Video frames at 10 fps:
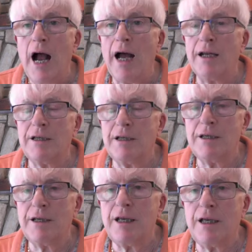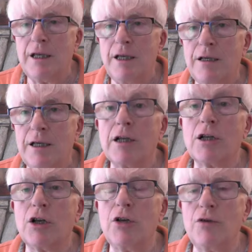and indeed
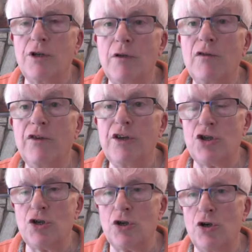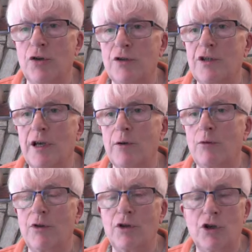including vision contact
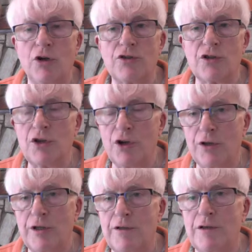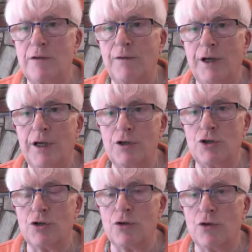with the gods and goddesses of the
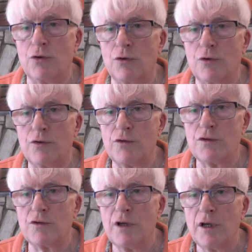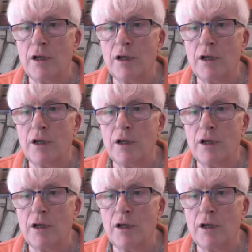ancient Norse.